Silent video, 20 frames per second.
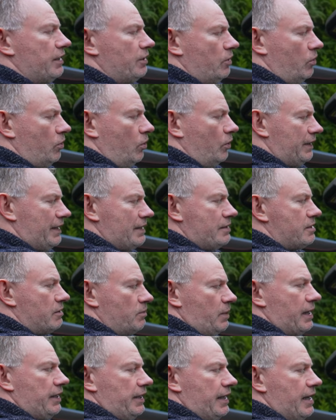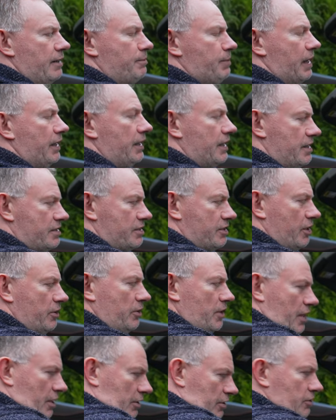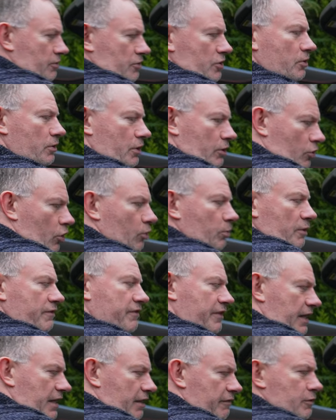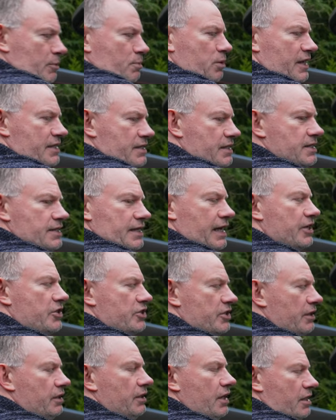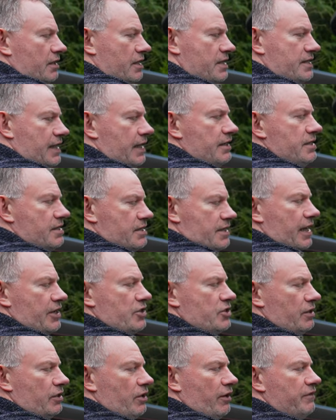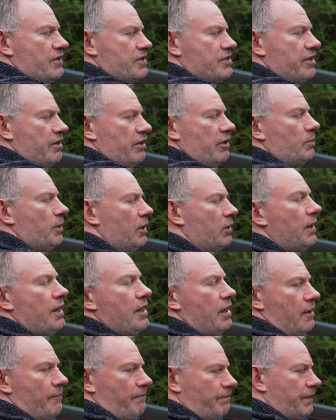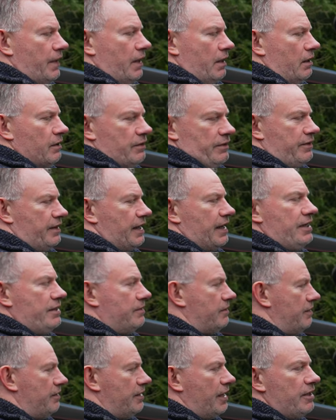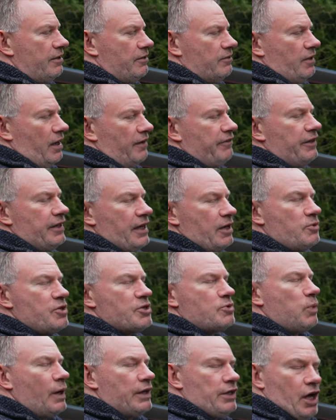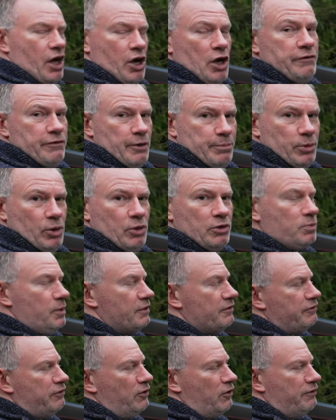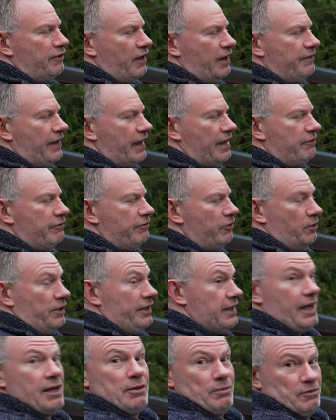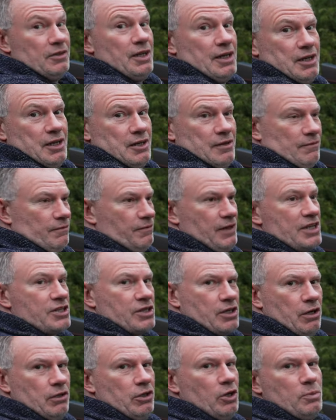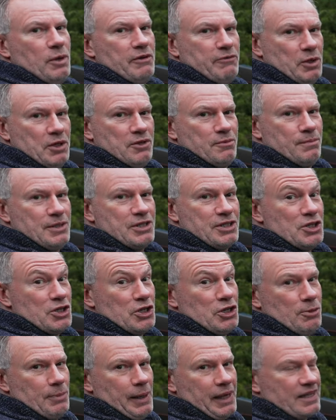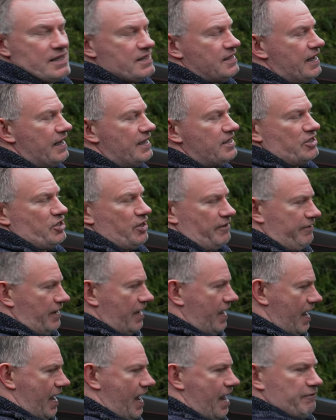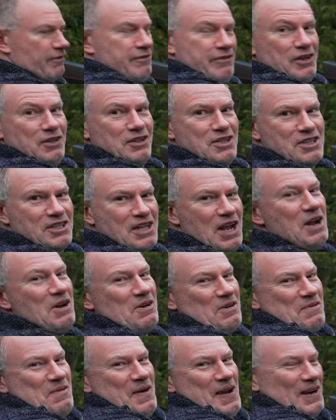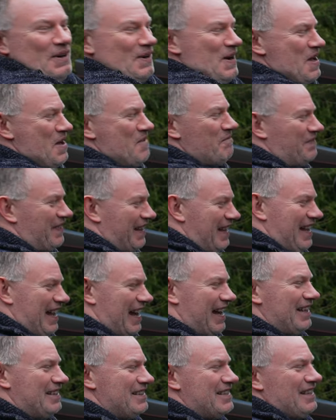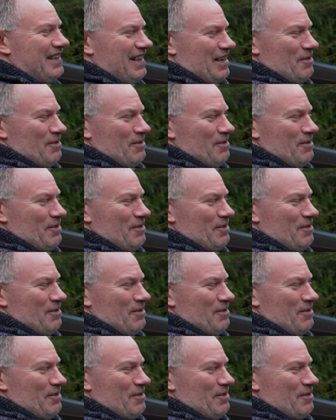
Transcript: the horn into where the airbag is. So you do the normal thing of you press the section, the center section of the steering wheel. I think they just went overboard with the 458 and thought, yep, let's go along with what Mr. Schumacher says, shove everything on the steering wheel. And,